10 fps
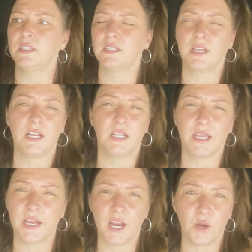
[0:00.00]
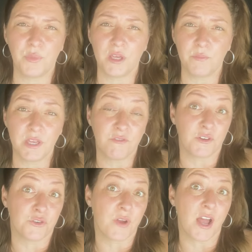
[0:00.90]
It's kind of like an Airbnb
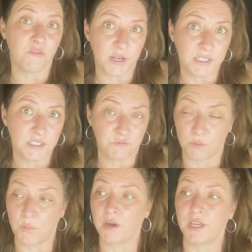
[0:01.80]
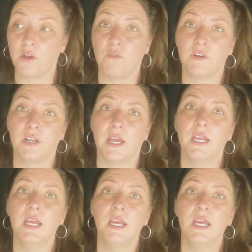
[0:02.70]
for driveways for parking overnight.